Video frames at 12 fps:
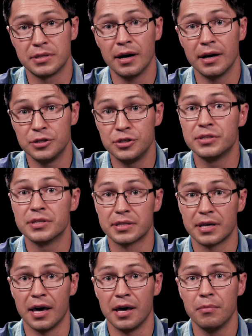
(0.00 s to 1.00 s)
died, Jesus
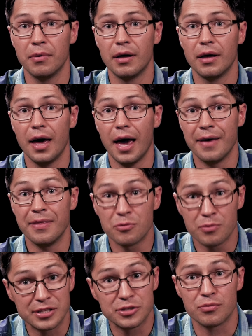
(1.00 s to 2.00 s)
came and
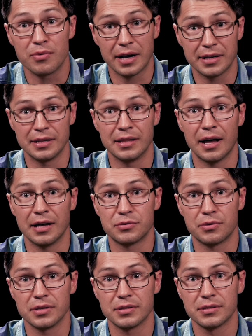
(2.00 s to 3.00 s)
then resurrected
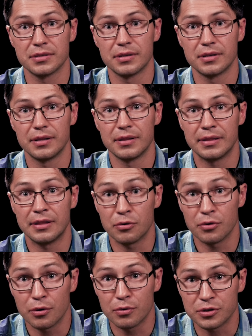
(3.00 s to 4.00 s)
Lazarus.
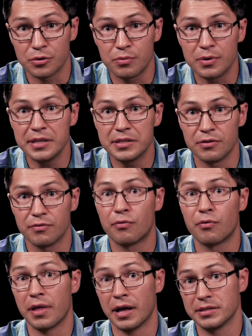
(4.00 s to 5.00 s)
There was a reason
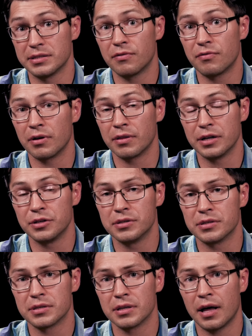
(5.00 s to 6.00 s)
for that suffering that
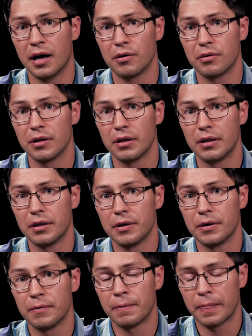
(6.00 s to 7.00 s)
Jesus allowed.
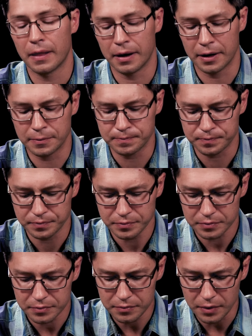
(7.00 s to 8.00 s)
And
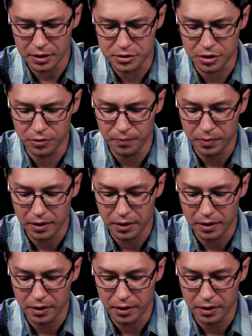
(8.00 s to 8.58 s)
so